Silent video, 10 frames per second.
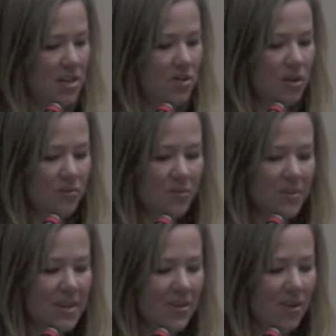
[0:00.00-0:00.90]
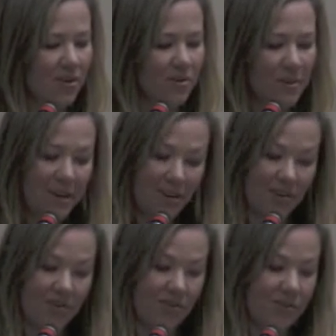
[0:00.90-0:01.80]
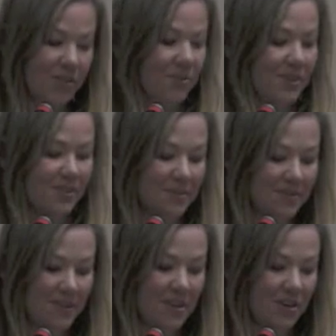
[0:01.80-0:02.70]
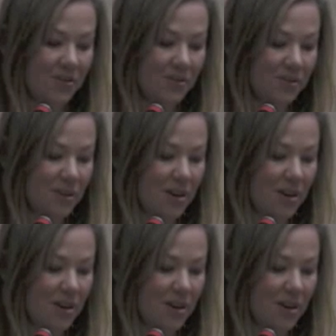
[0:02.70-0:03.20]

You can read all my articles and the rest of my videos